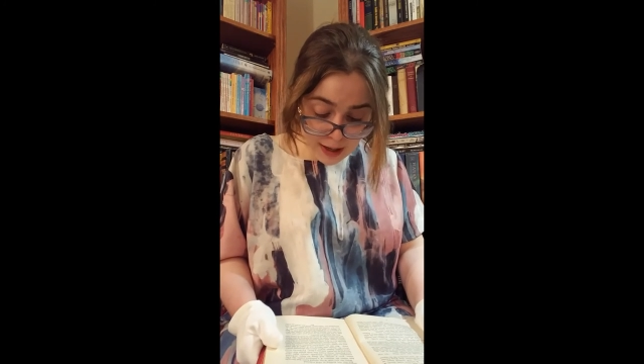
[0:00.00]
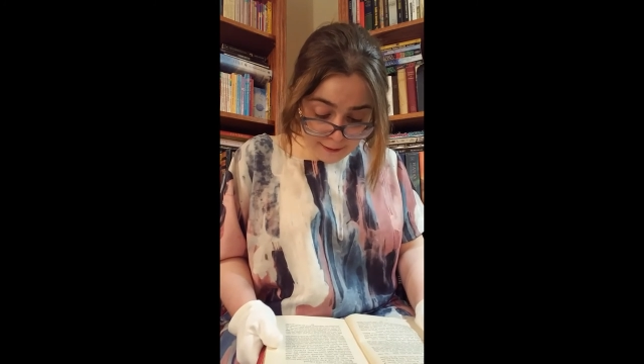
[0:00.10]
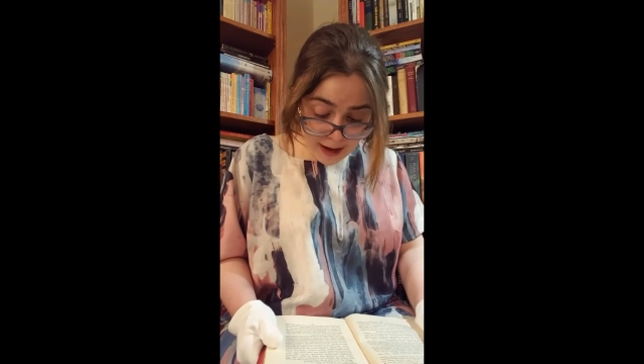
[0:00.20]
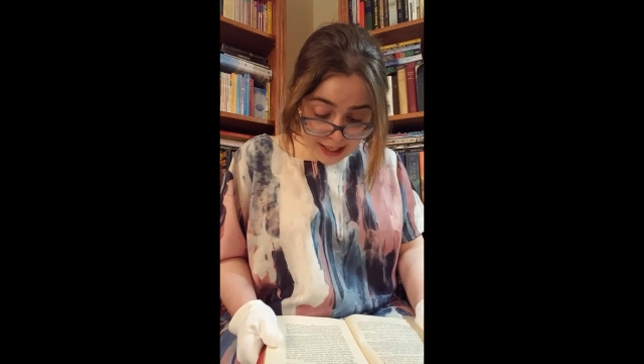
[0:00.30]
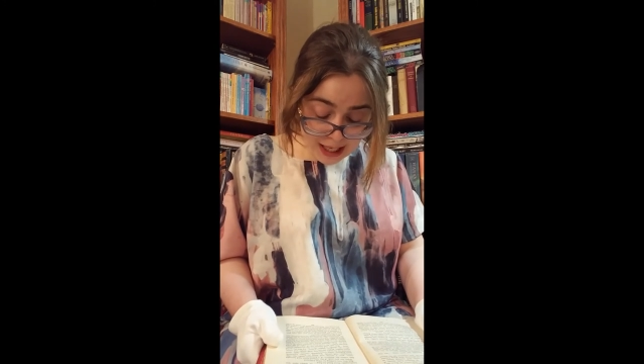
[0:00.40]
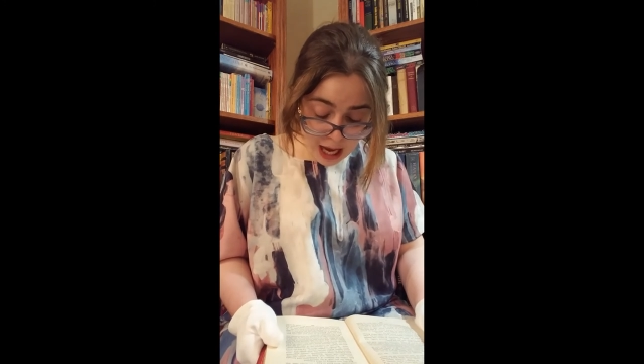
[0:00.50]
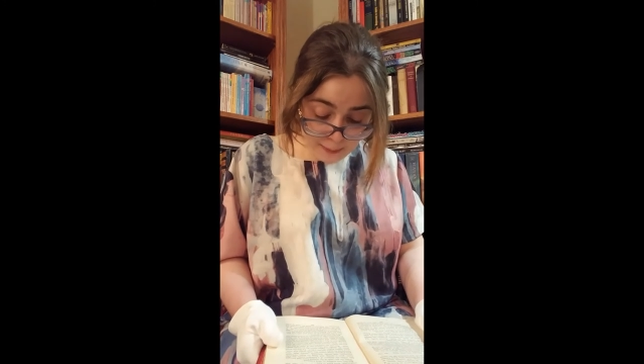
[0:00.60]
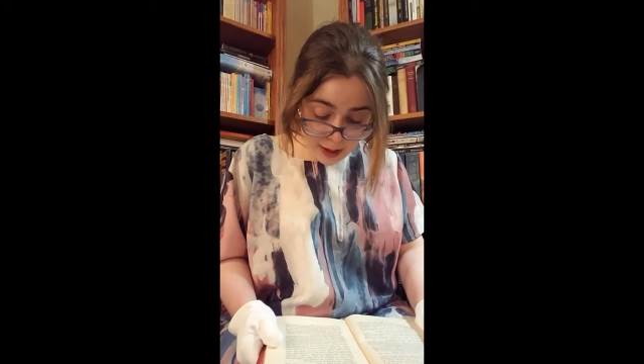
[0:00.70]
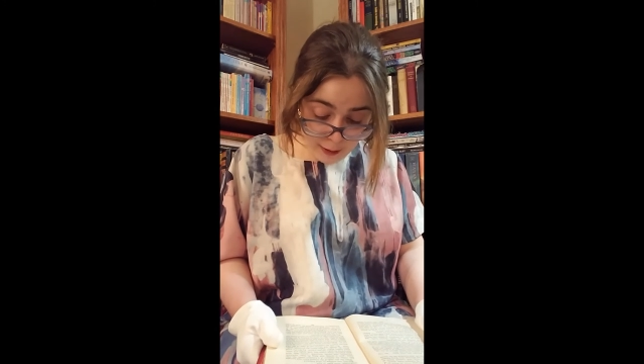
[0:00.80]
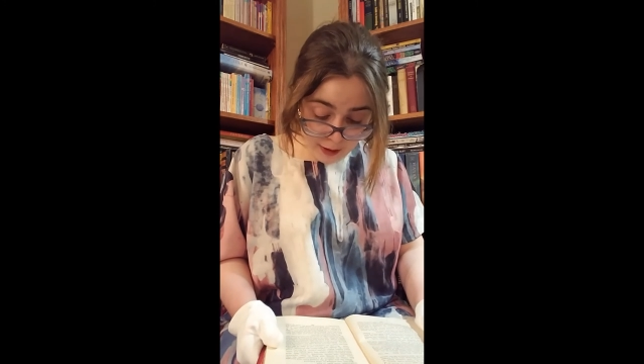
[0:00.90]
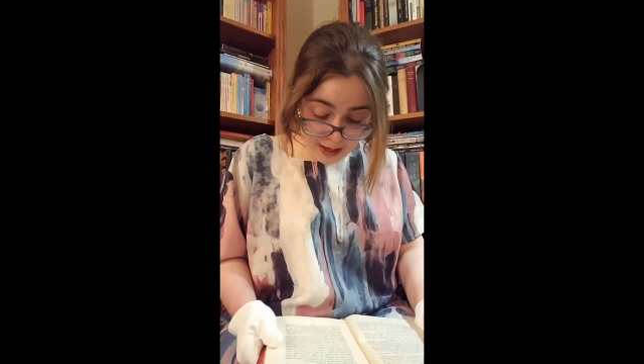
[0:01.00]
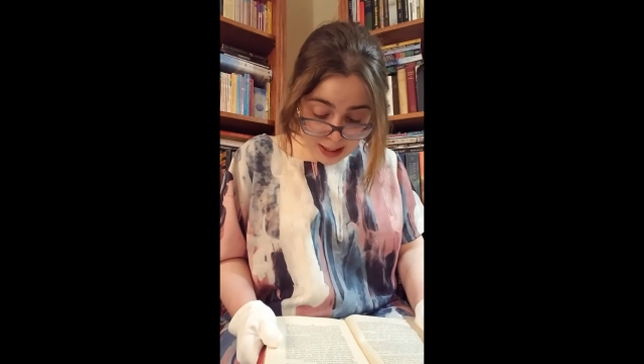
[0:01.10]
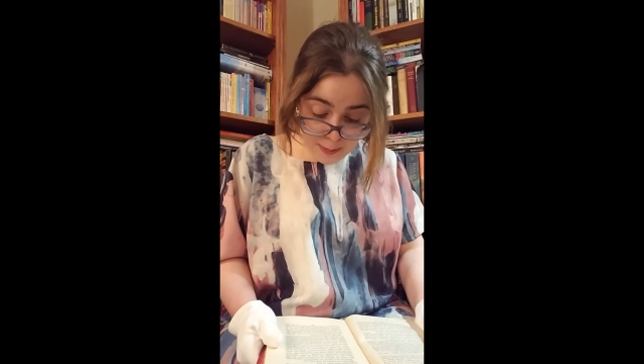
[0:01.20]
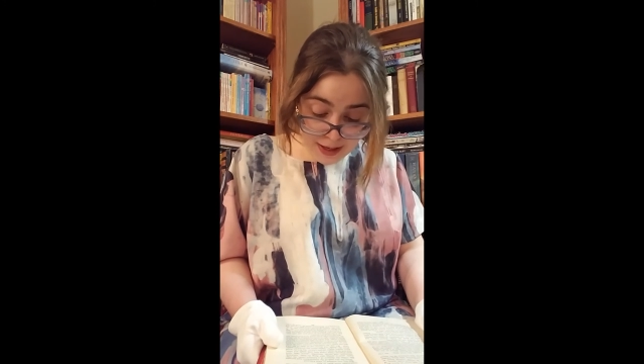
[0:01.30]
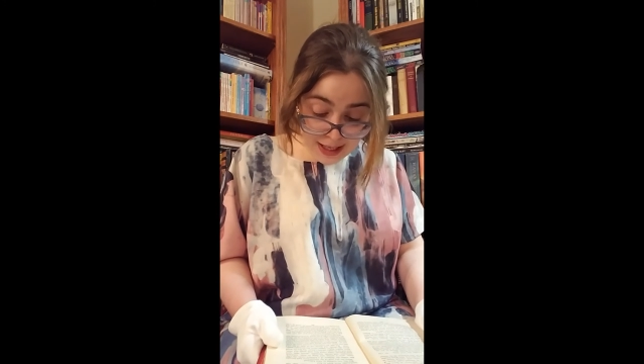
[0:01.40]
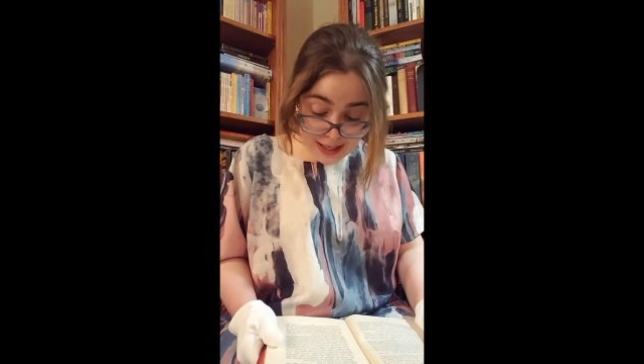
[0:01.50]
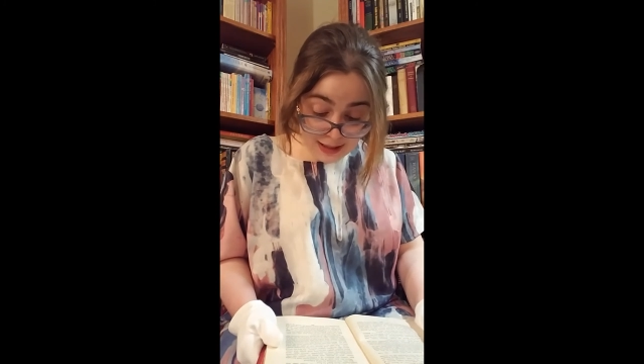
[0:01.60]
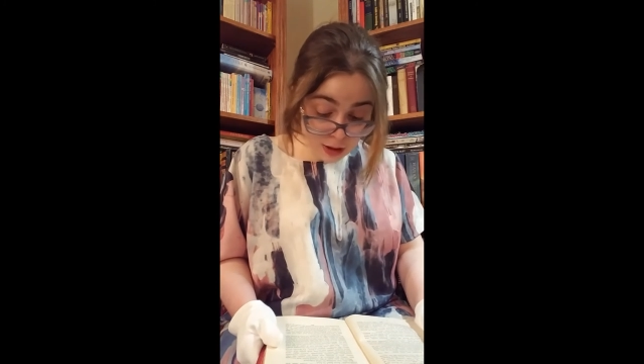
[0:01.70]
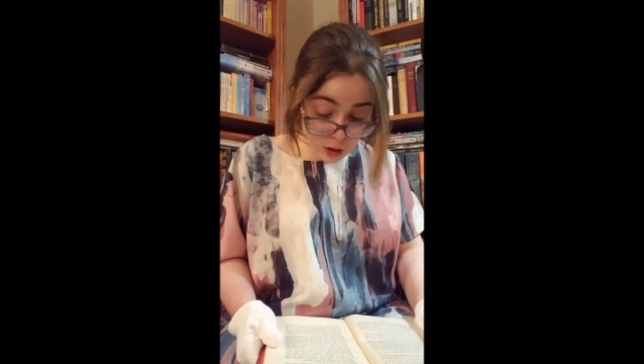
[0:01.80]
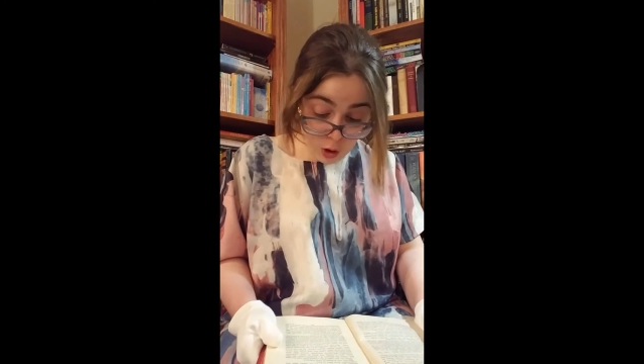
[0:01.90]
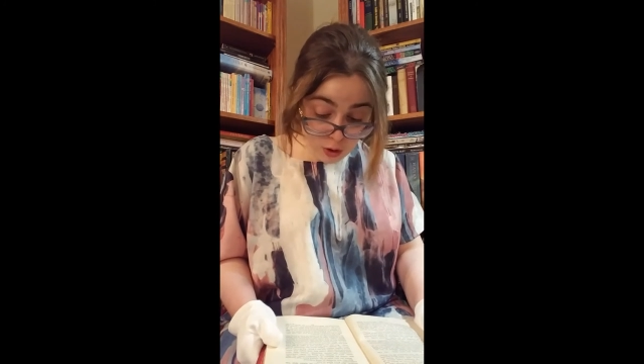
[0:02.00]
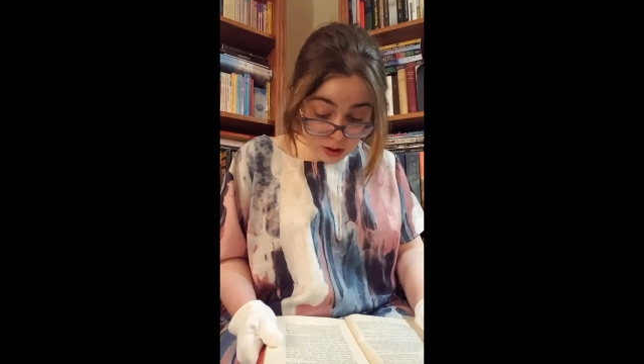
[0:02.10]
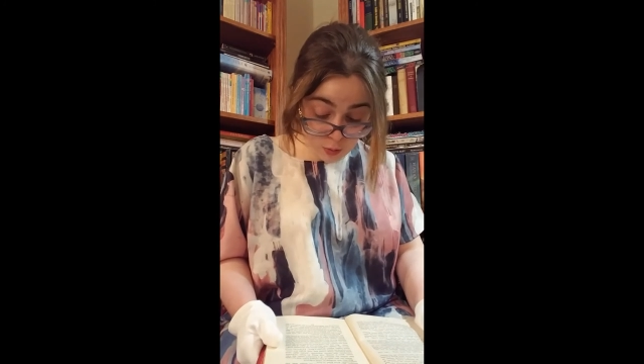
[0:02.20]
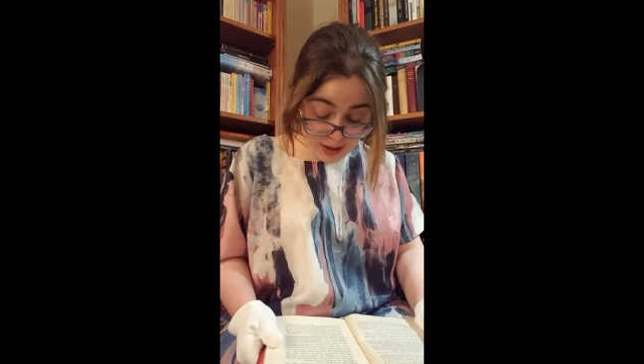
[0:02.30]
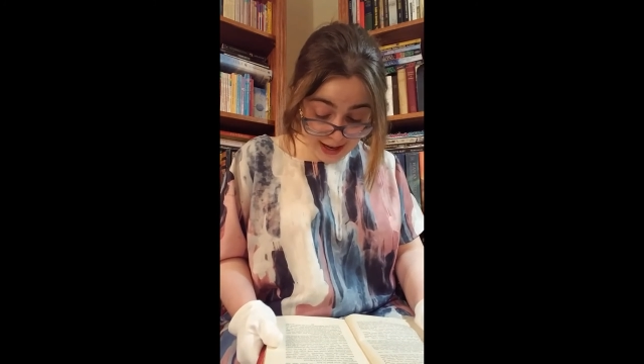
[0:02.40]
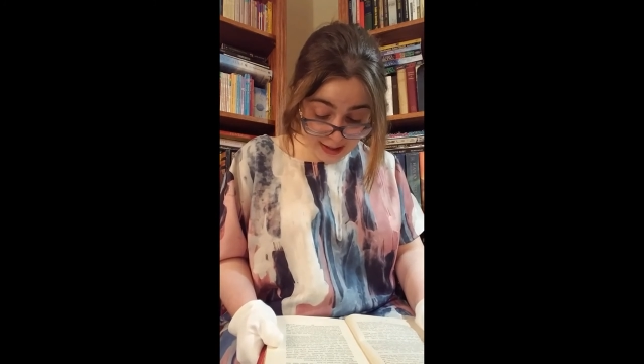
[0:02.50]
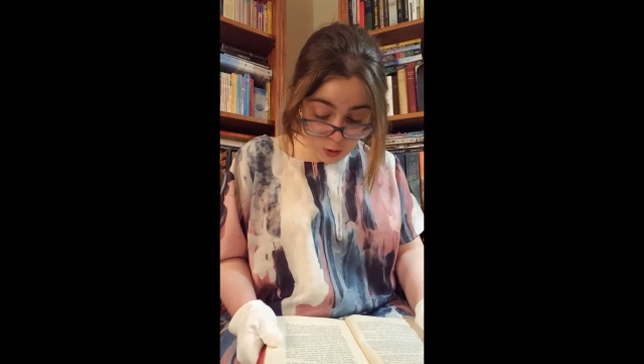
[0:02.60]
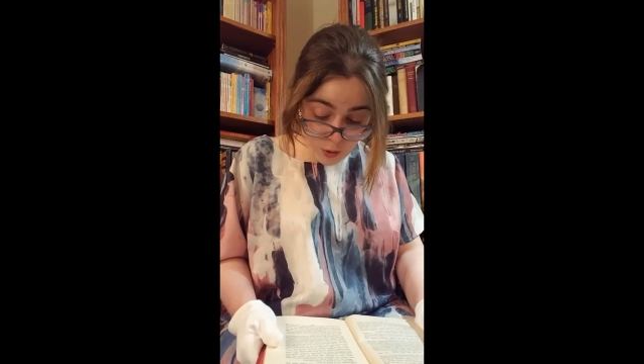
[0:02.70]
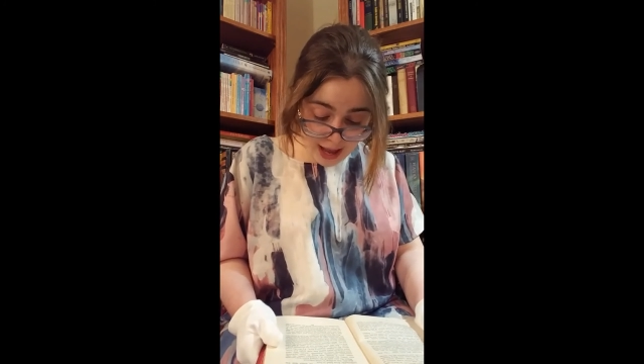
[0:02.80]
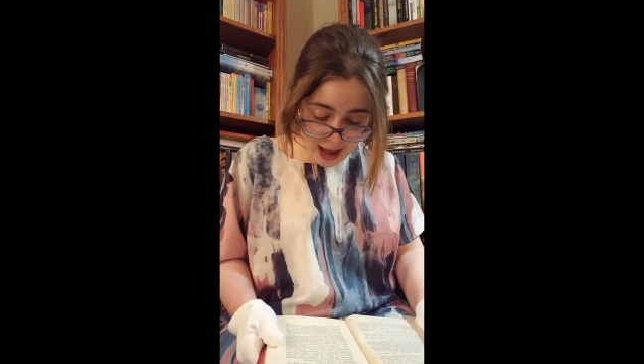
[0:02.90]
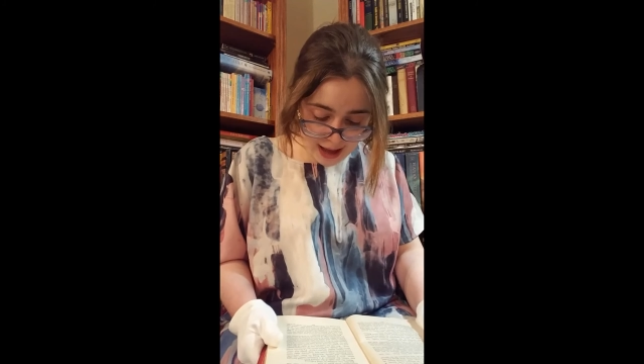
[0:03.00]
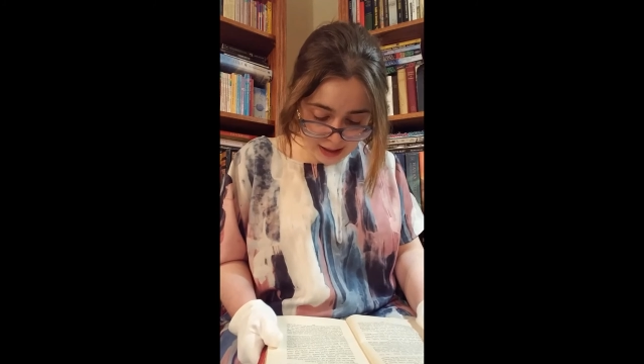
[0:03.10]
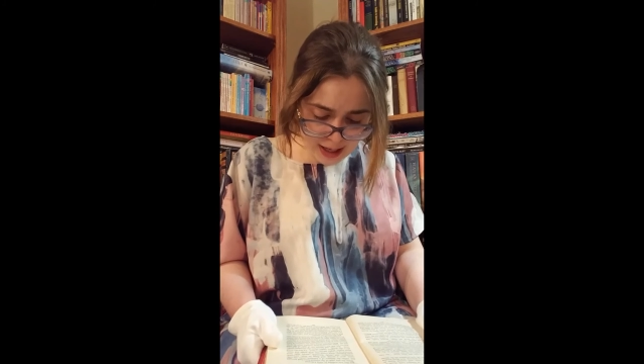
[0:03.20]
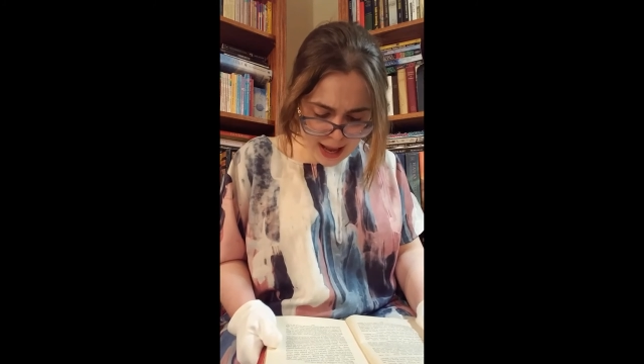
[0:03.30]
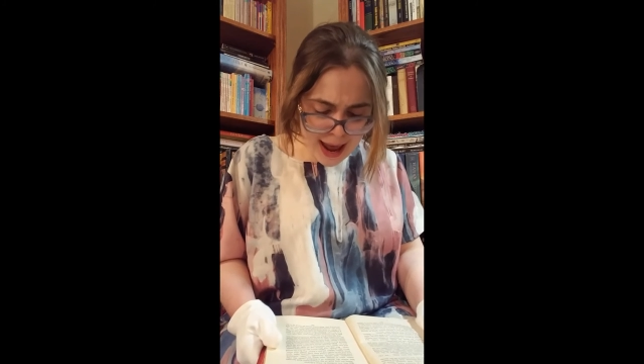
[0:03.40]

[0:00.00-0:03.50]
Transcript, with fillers: to fight a chimera is by getting as close to it as you can.